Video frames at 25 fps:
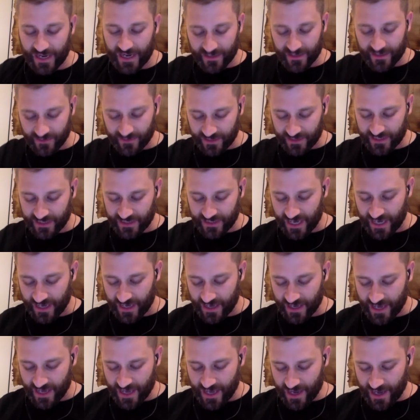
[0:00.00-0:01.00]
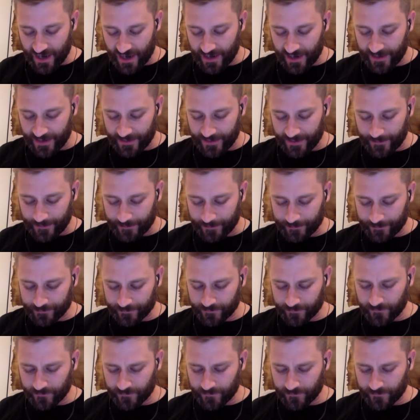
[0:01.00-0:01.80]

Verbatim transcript: interesting um,